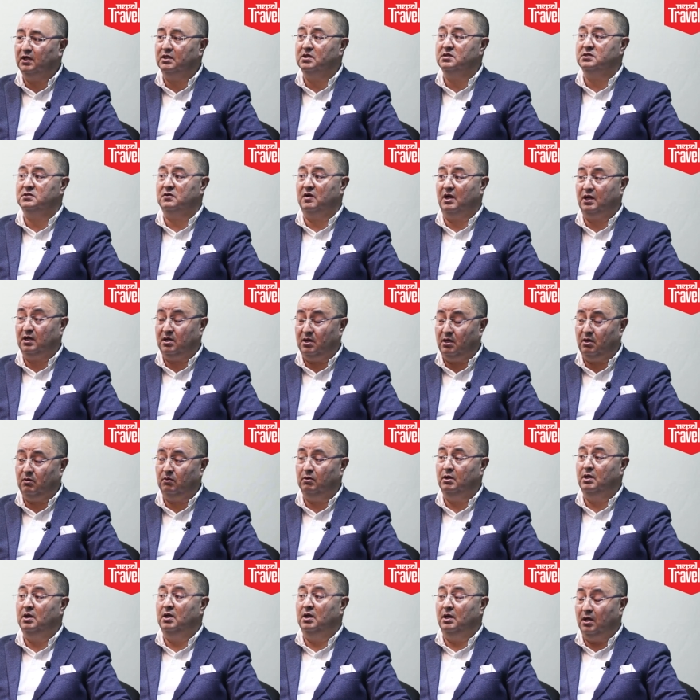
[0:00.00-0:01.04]
Terence right now
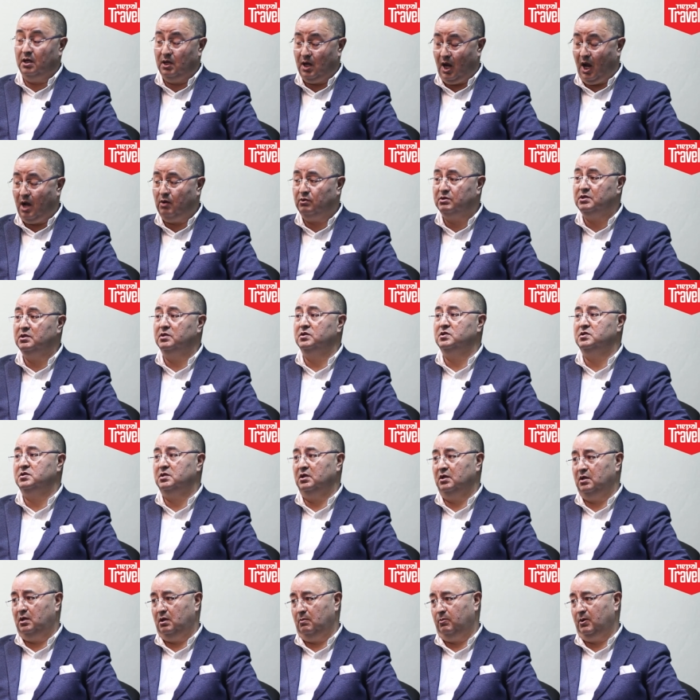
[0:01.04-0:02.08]
in our
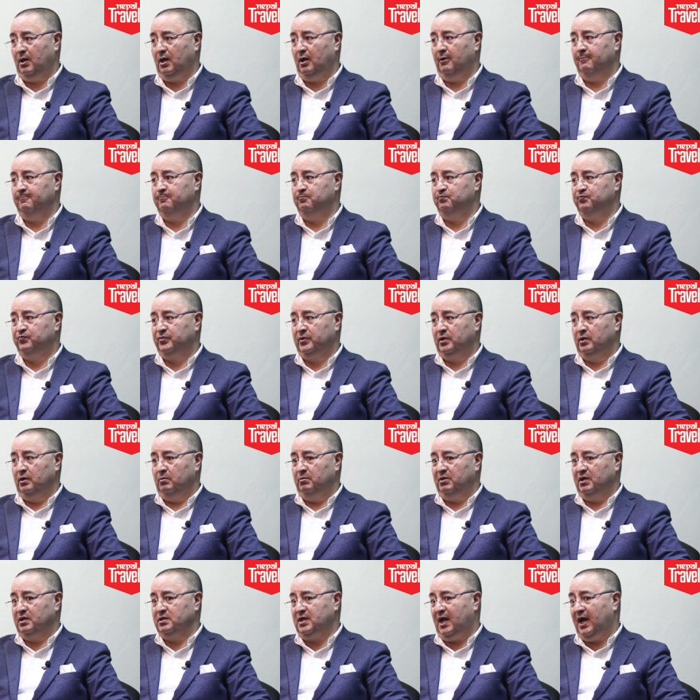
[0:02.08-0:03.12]
industry in Nepal,
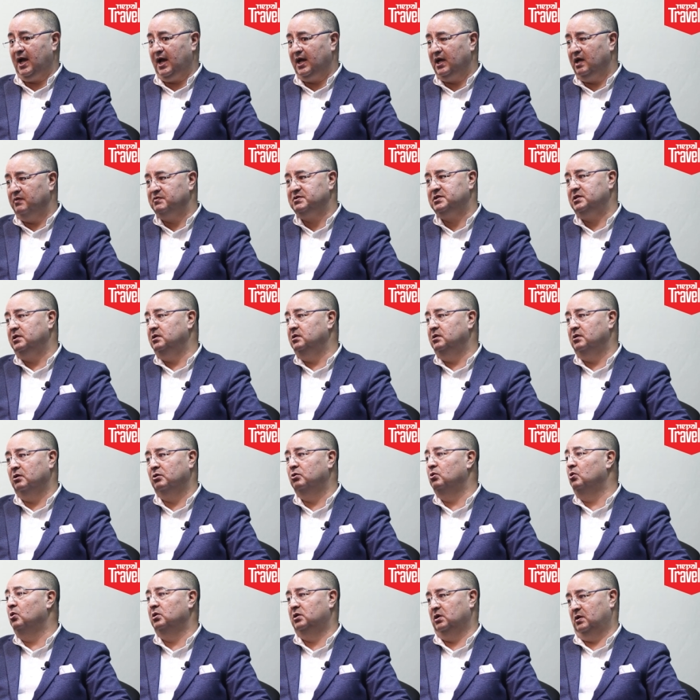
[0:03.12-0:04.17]
because I have seen the
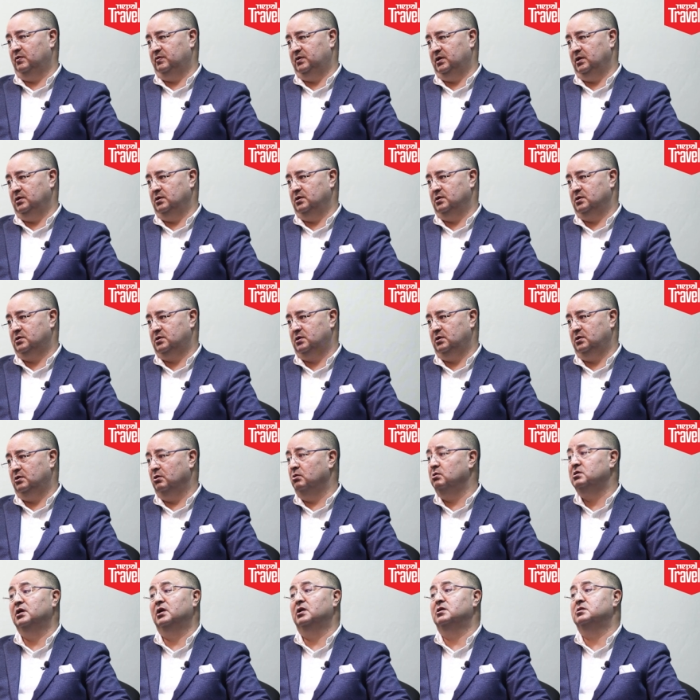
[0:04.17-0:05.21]
growth of the industry. The
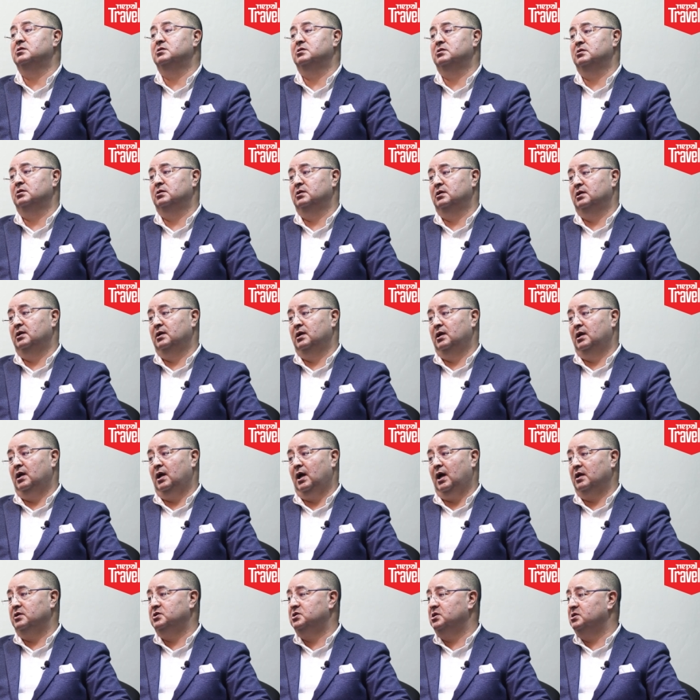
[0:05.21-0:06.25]
hotels
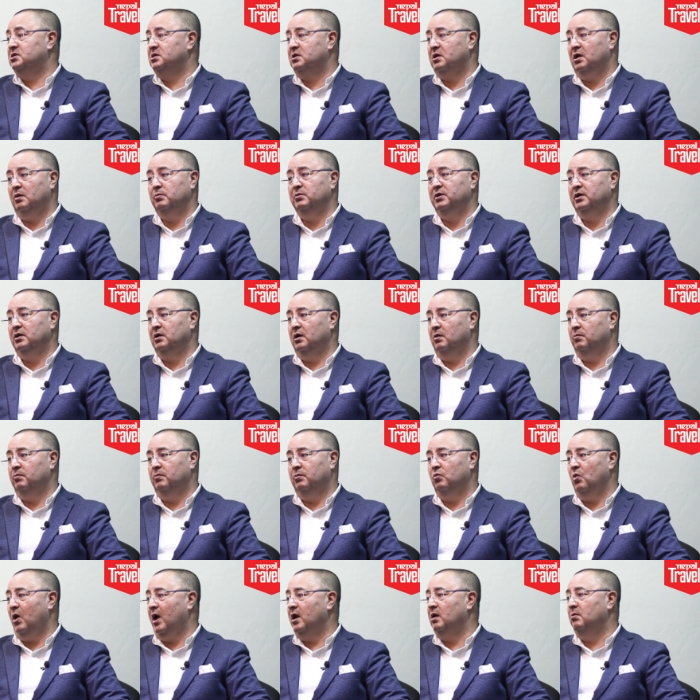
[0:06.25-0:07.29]
are just coming up
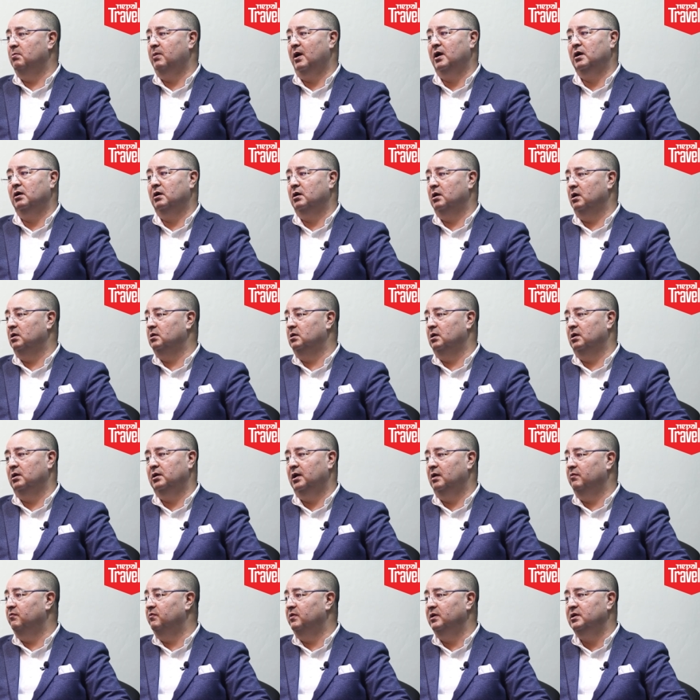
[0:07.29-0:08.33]
one by
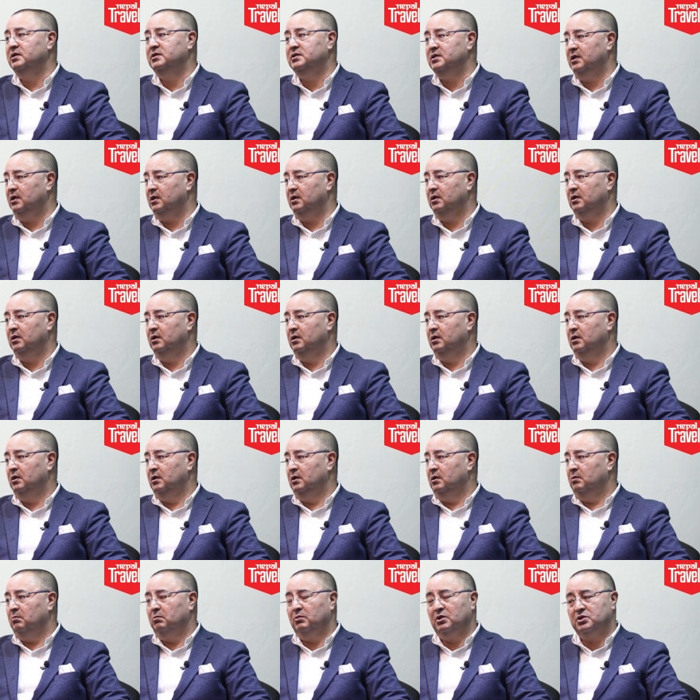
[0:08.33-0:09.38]
another every day.
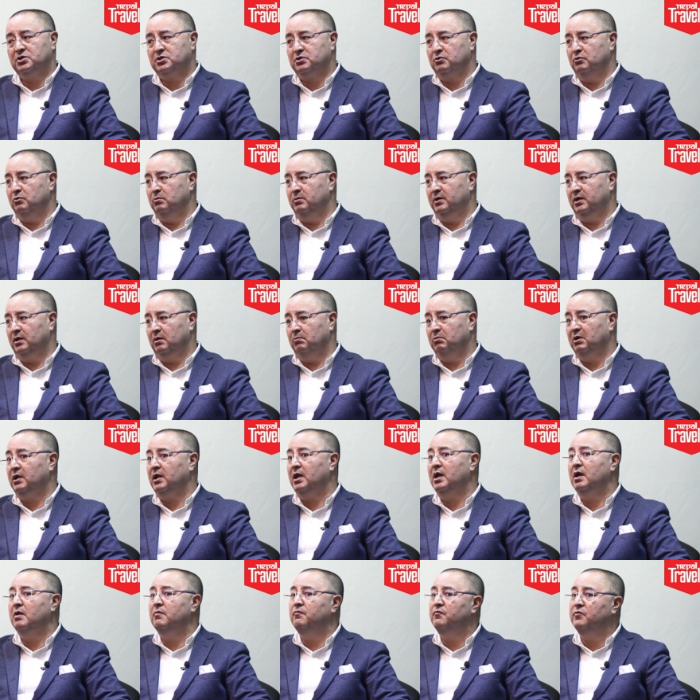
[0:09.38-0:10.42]
Mushrooming, actually. Mushrooming.
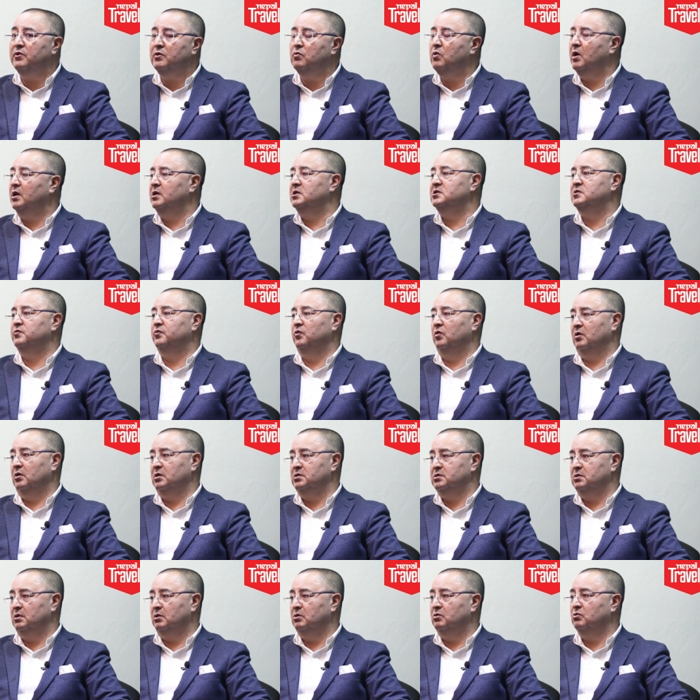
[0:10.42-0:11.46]
But everyone is
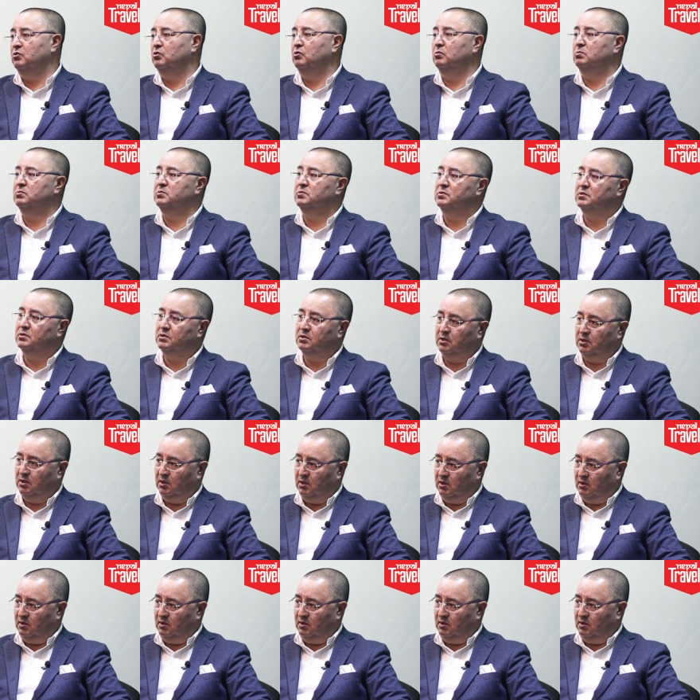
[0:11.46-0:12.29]
focused on rooms,